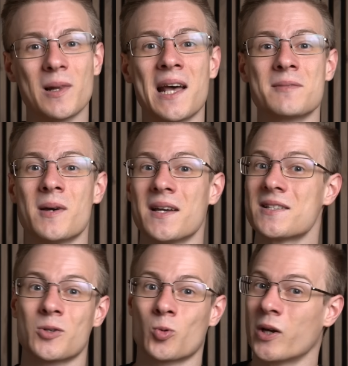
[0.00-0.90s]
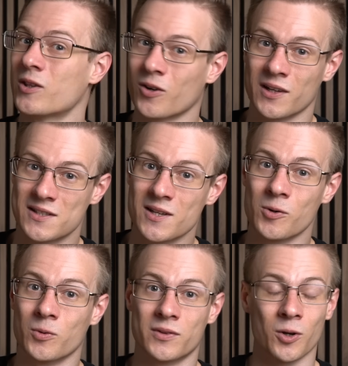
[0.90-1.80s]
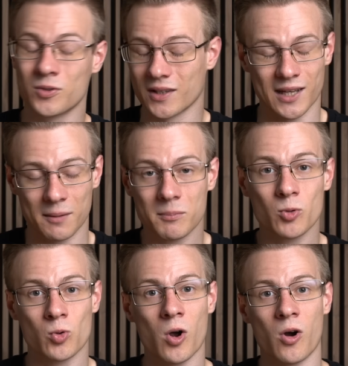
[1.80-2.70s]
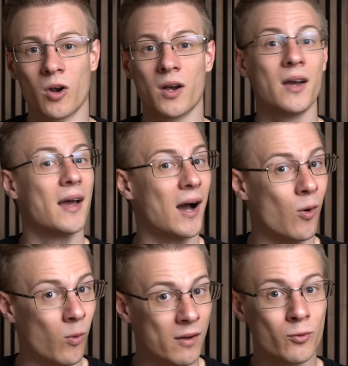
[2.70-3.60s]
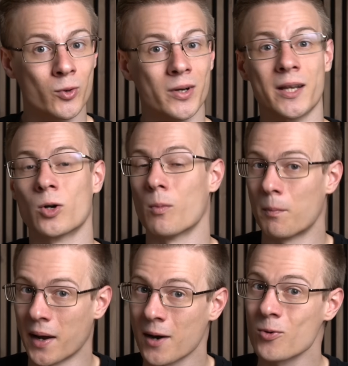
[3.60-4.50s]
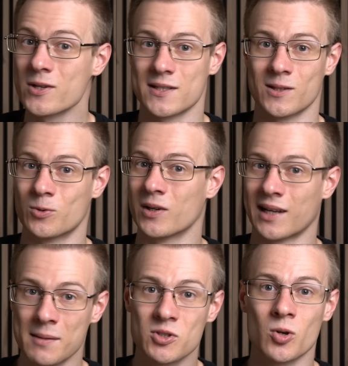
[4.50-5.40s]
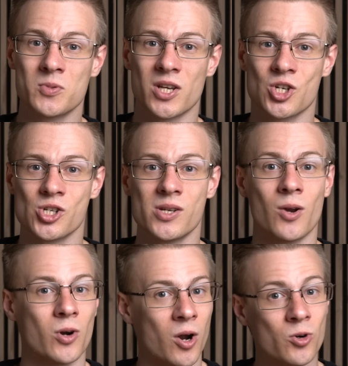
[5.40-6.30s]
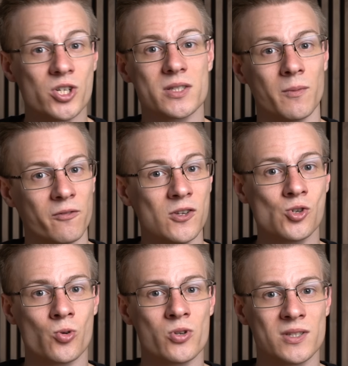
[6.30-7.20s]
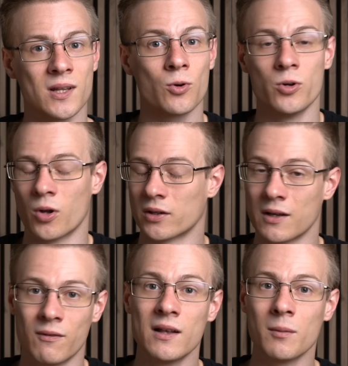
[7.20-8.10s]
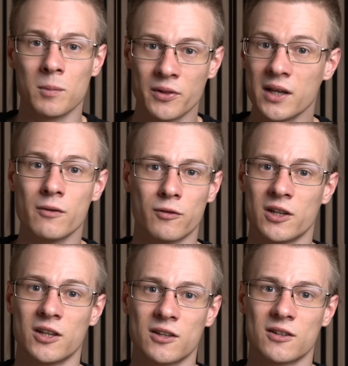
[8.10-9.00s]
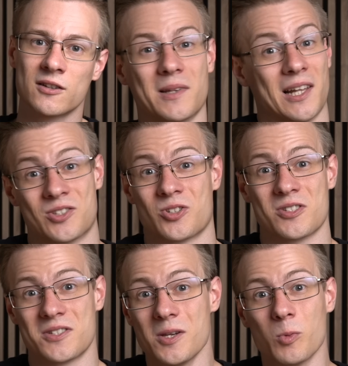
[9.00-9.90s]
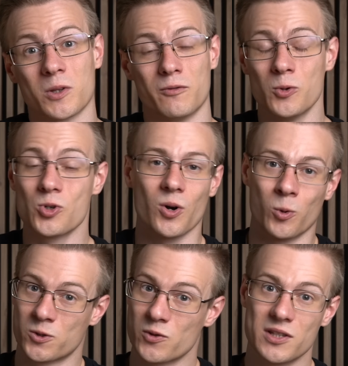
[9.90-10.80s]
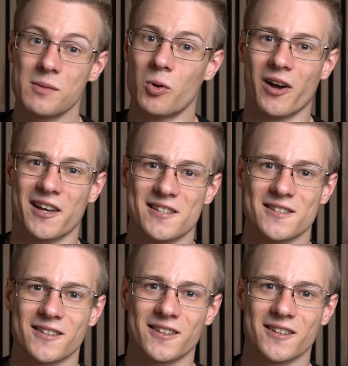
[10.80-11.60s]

Plasma is great on its own, don't get me wrong, However, in comparison to the Gamescope session, there are just some features that are not available natively. But let's just see what the future holds for SteamOS.